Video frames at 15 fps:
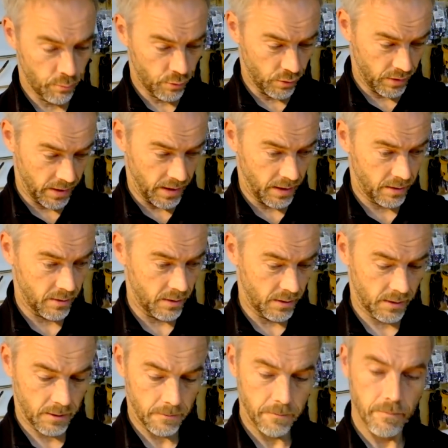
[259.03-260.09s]

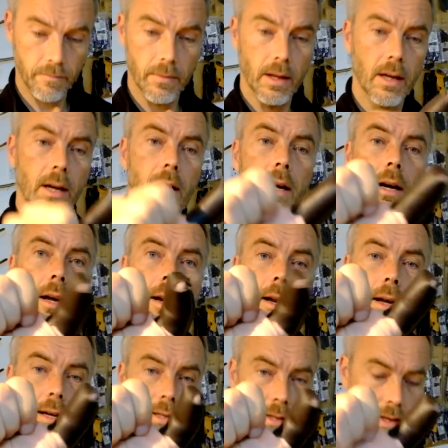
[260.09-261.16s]
protectors.
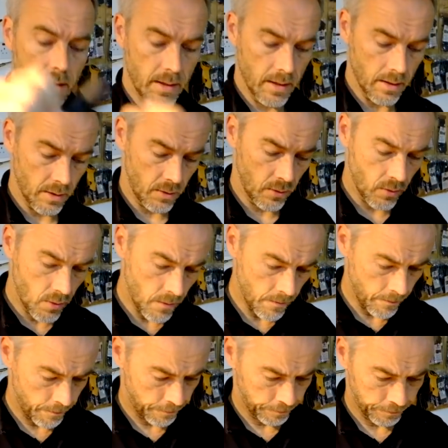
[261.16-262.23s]
Nice idea too,